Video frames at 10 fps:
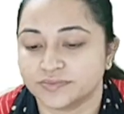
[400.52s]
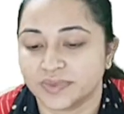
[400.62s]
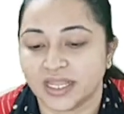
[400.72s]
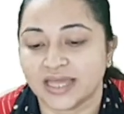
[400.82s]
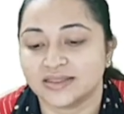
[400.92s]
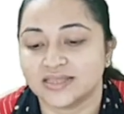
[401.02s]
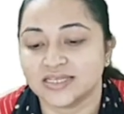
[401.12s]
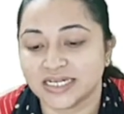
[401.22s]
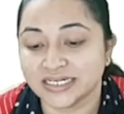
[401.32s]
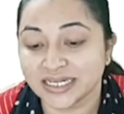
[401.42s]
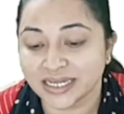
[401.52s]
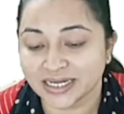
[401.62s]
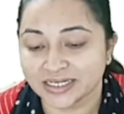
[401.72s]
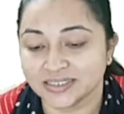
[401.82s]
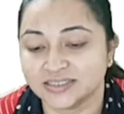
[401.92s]
And this
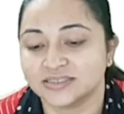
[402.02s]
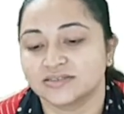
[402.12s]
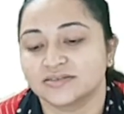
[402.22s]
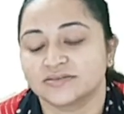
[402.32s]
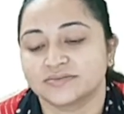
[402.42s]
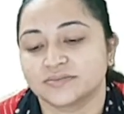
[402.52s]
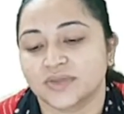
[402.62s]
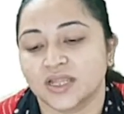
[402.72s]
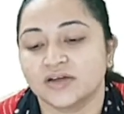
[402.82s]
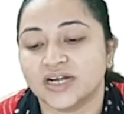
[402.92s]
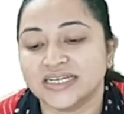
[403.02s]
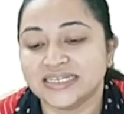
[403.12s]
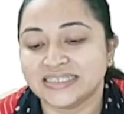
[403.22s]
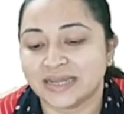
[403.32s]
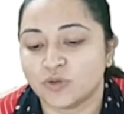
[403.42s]
indicates
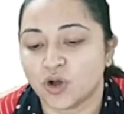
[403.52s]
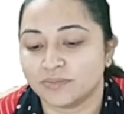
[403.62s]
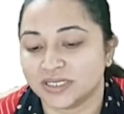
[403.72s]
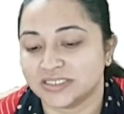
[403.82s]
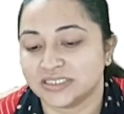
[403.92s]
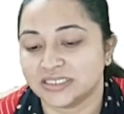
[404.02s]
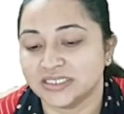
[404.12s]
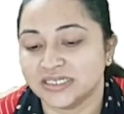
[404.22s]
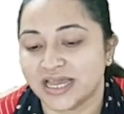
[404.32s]
running time complexity